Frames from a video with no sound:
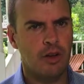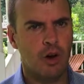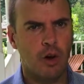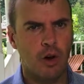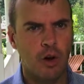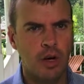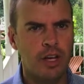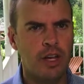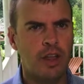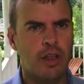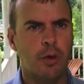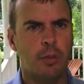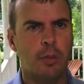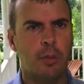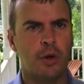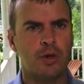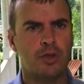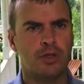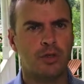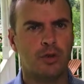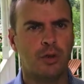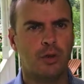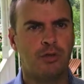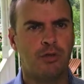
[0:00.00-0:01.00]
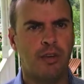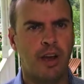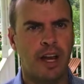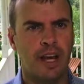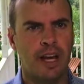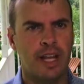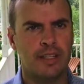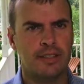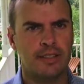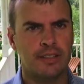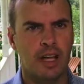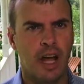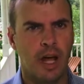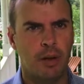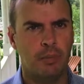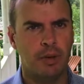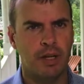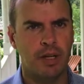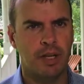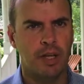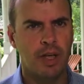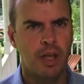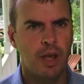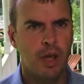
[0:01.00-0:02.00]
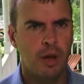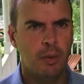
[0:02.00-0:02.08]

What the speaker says: or any other personal finance topic,